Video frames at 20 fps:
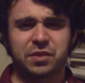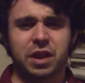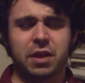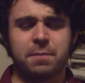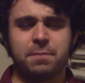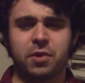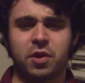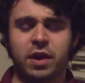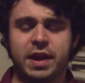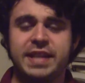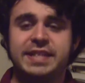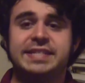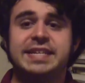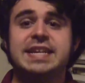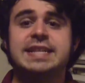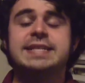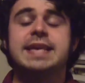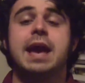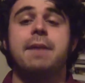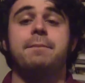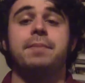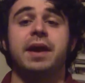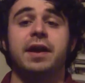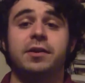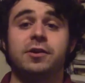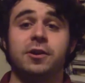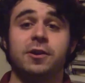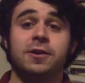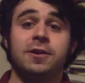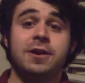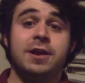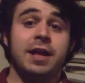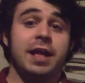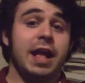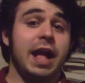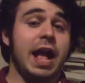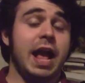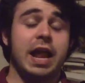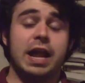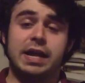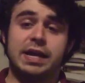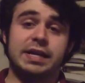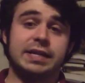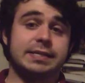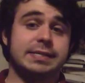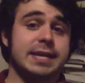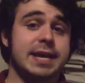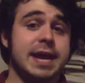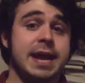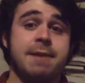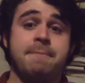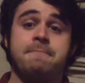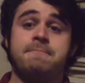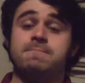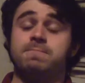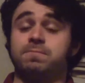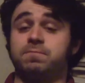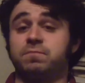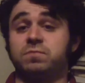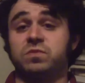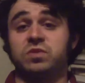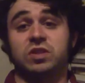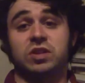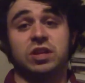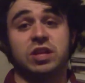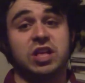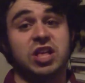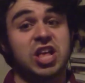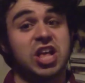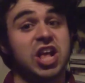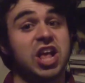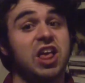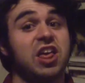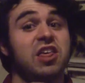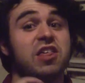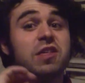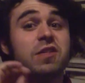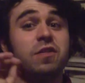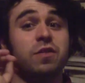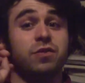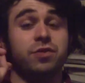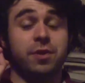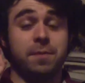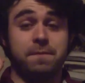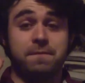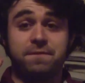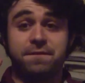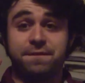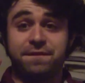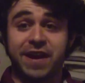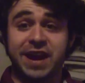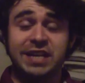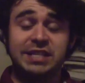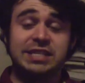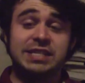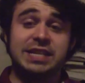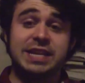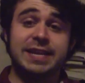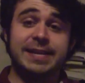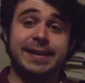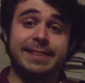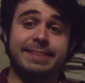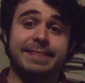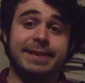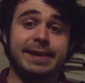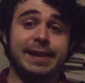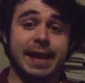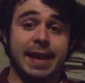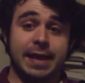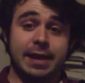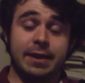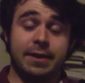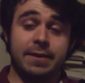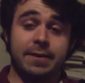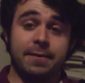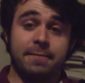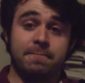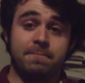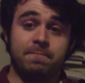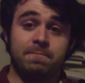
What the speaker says: it did get better, and I gotta say, the fight scene at the end